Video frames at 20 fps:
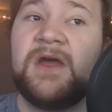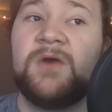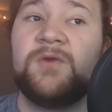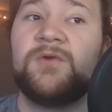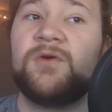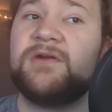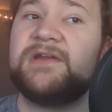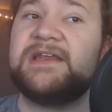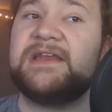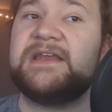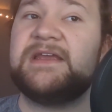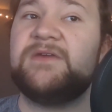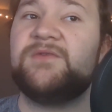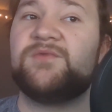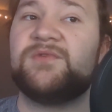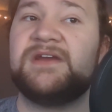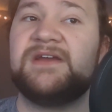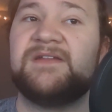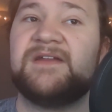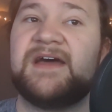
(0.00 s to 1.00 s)
Nor did he
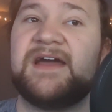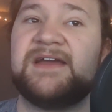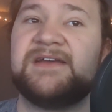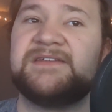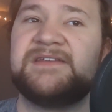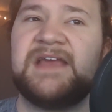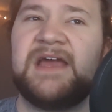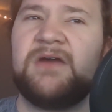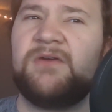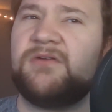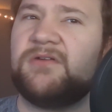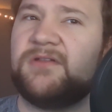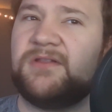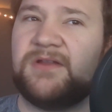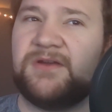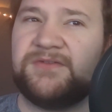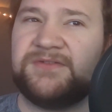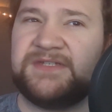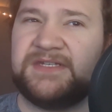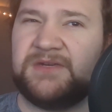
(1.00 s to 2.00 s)
realize how
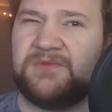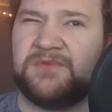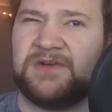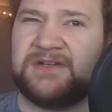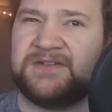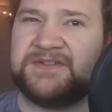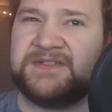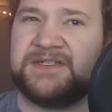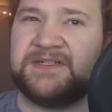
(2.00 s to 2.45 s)
close he was